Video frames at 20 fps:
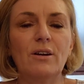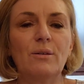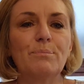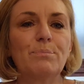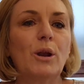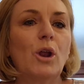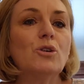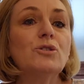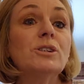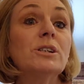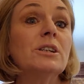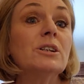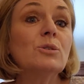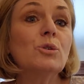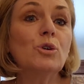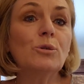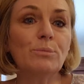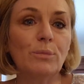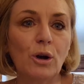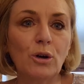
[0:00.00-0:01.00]
bloated and
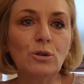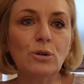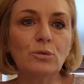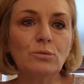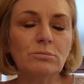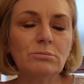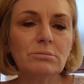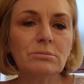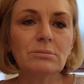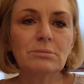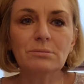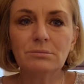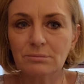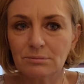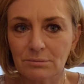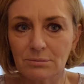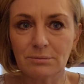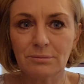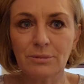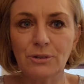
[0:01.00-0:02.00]
hormonal.
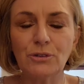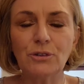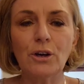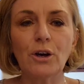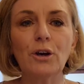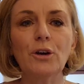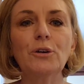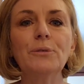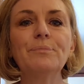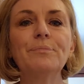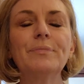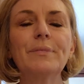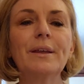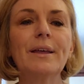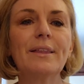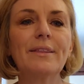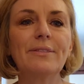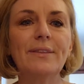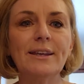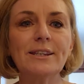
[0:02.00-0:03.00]
So
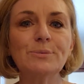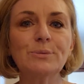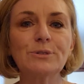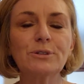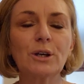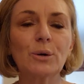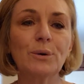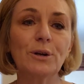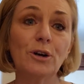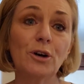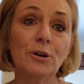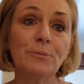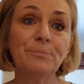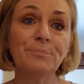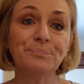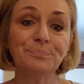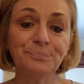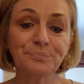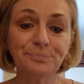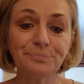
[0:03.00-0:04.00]
that's what's going on.
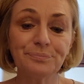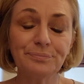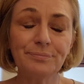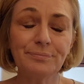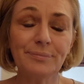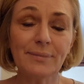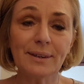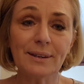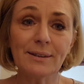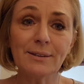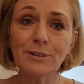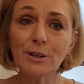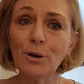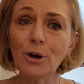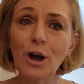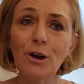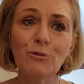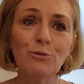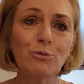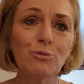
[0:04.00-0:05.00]
So I
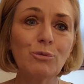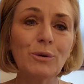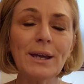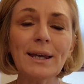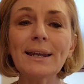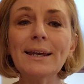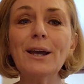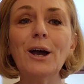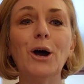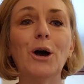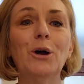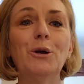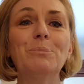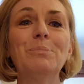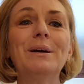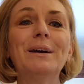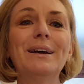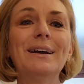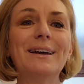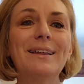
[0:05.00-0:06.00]
really hope
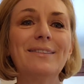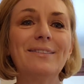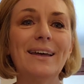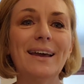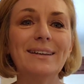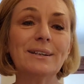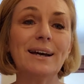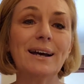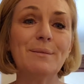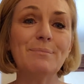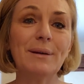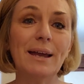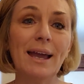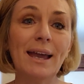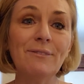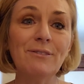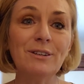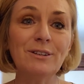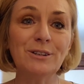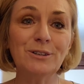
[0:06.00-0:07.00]
that
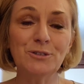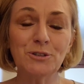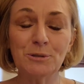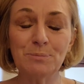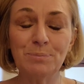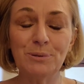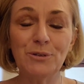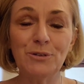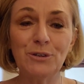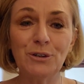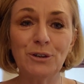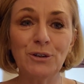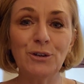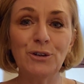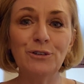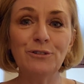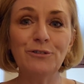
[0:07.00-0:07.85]
avenues to pursue